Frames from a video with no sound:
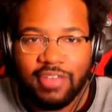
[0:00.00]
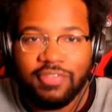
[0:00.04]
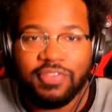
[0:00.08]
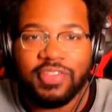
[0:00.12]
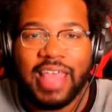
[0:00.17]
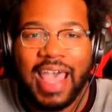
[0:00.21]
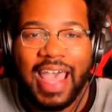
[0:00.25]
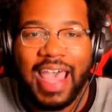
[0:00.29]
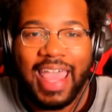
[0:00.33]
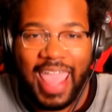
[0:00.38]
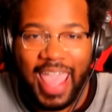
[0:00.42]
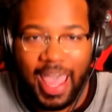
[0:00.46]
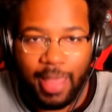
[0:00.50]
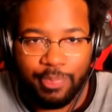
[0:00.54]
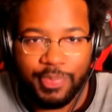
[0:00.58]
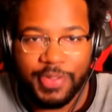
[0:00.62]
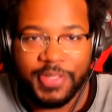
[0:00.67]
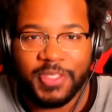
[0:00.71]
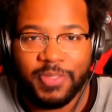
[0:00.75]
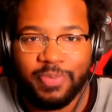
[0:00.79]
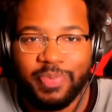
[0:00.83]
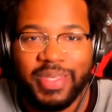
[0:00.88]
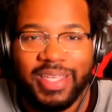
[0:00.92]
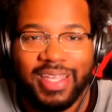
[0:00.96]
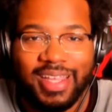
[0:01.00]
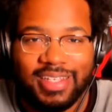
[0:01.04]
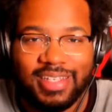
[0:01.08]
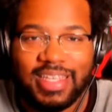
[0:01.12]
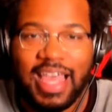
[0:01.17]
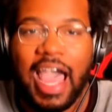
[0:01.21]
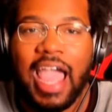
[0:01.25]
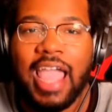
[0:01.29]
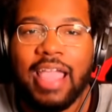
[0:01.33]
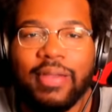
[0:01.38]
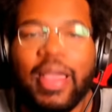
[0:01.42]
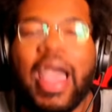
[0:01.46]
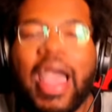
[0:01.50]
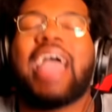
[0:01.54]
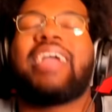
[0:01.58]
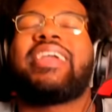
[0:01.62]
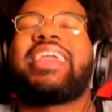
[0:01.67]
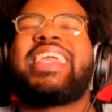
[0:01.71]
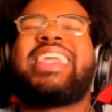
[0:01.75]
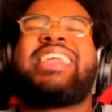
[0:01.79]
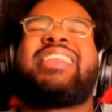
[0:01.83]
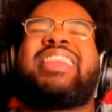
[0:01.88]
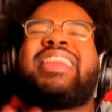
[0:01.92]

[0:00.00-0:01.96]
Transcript: if that happens because i i